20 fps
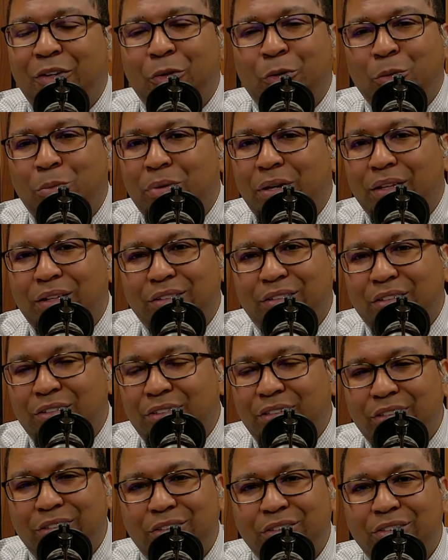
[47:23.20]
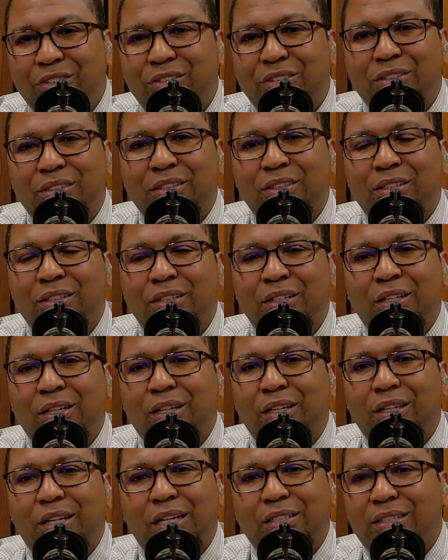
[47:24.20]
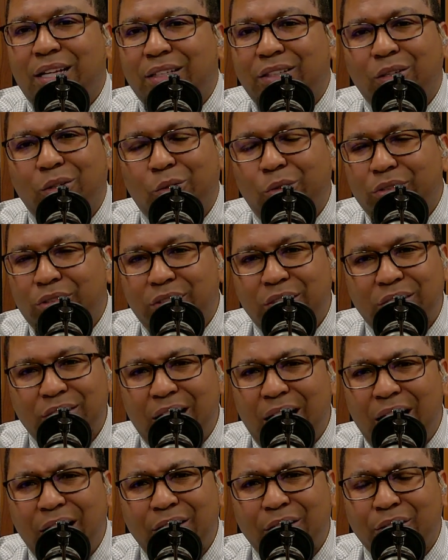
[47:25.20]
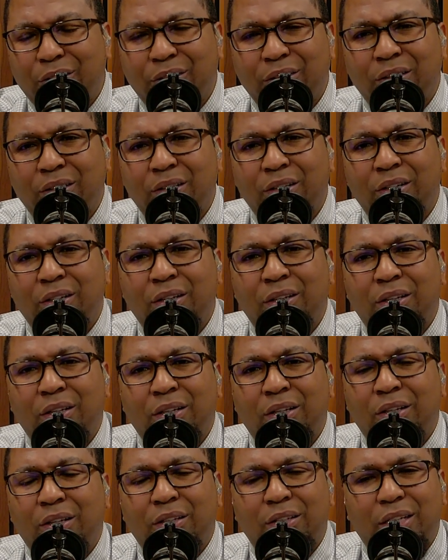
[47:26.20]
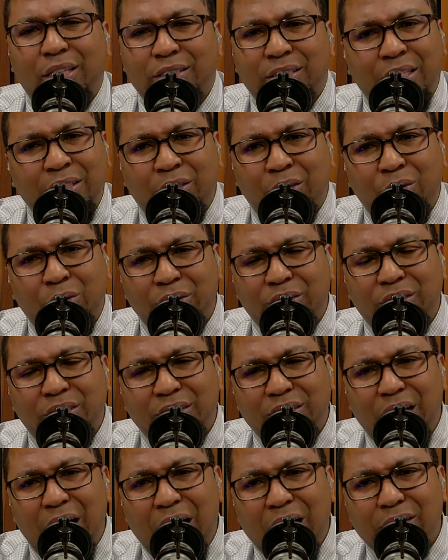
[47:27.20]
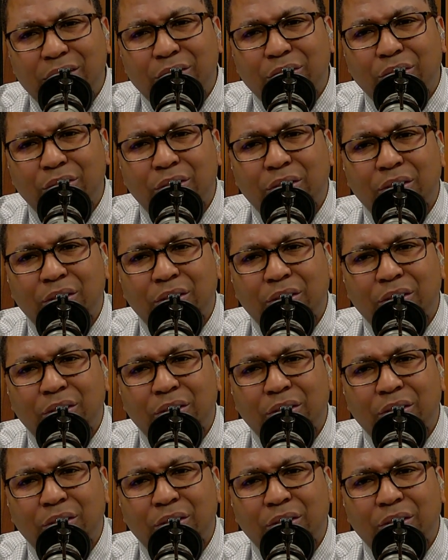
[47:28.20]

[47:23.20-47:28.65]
no, brothers and sisters. That's not the Lord's desire. That's not the Lord's desire.